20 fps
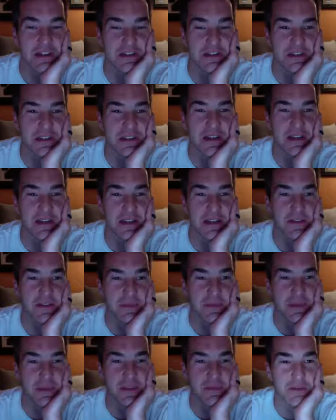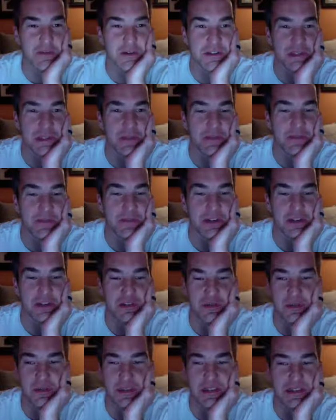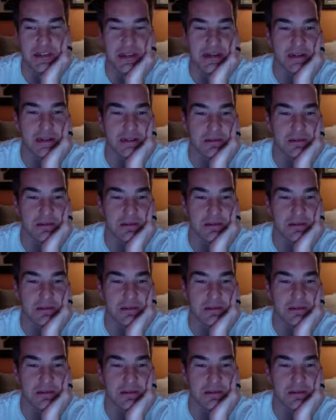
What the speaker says: to LA to be the first team to finish 22nd.